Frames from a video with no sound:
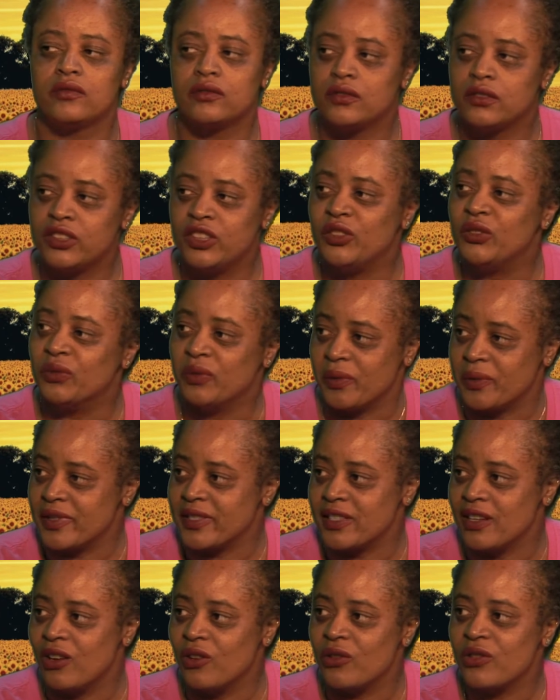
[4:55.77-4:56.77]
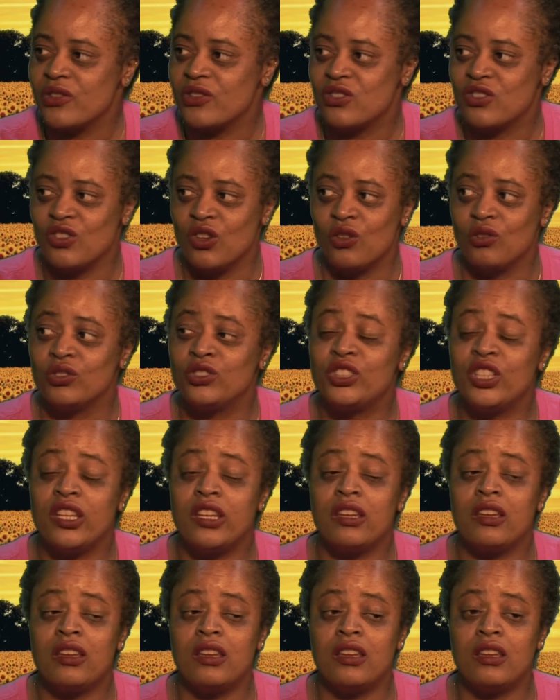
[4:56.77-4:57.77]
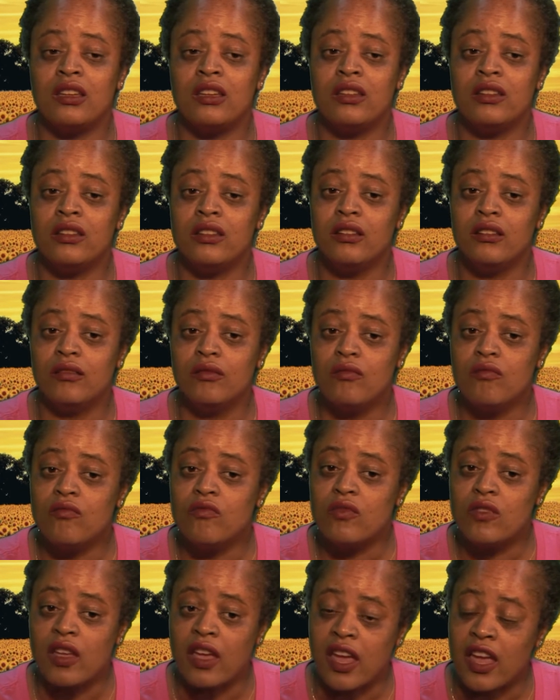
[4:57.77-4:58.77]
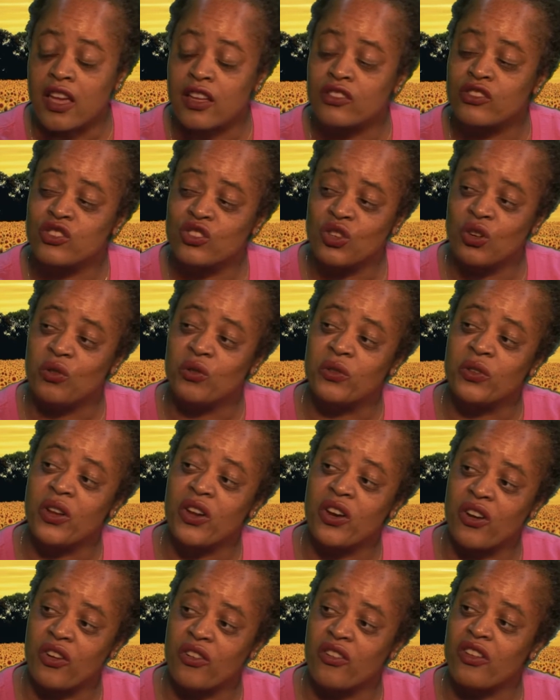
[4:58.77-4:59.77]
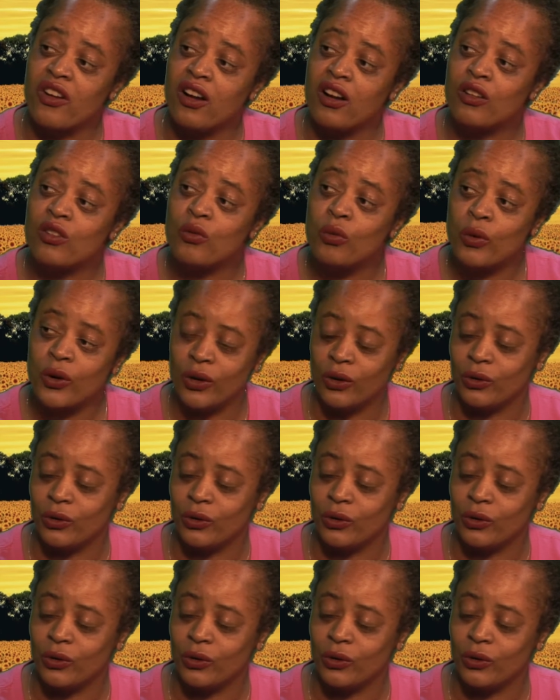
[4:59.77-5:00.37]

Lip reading: she's from the South. So she hand sewn her a quilt.